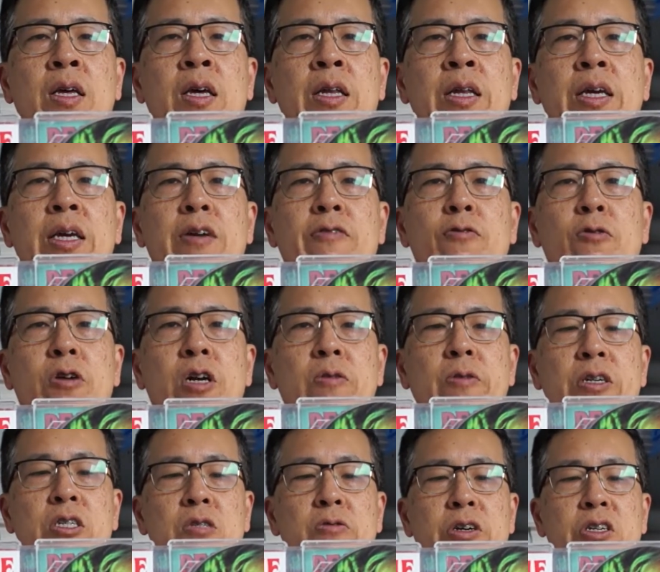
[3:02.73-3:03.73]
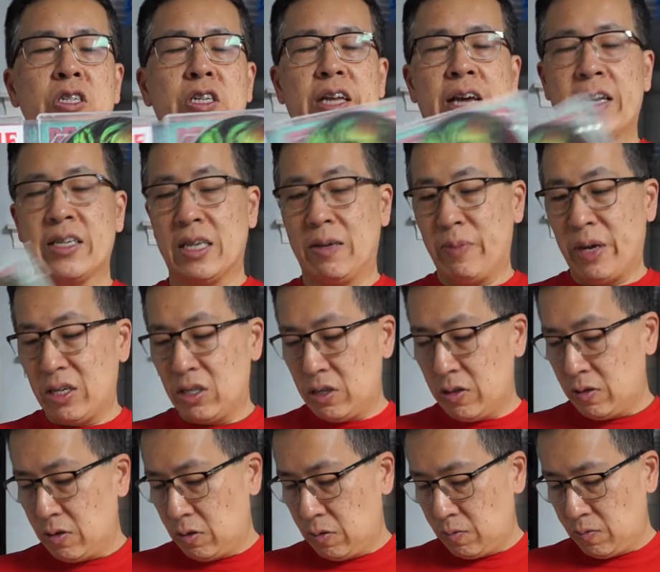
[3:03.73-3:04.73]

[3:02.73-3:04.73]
a 4K restoration, as I mentioned.